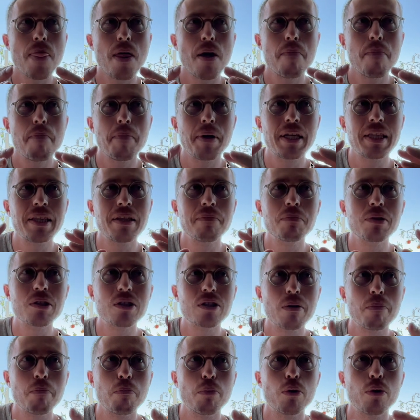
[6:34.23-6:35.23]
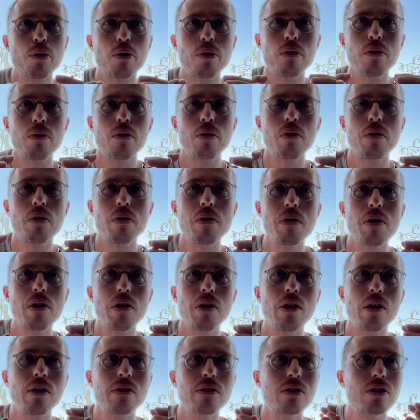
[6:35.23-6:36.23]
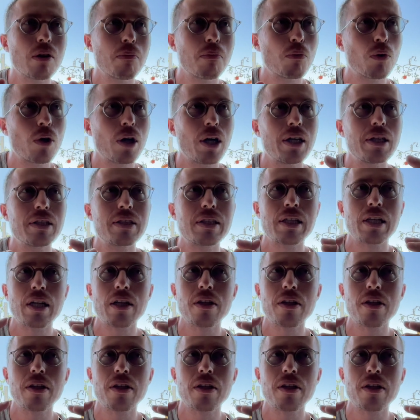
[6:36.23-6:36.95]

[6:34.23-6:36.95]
making them simpler, summarizing.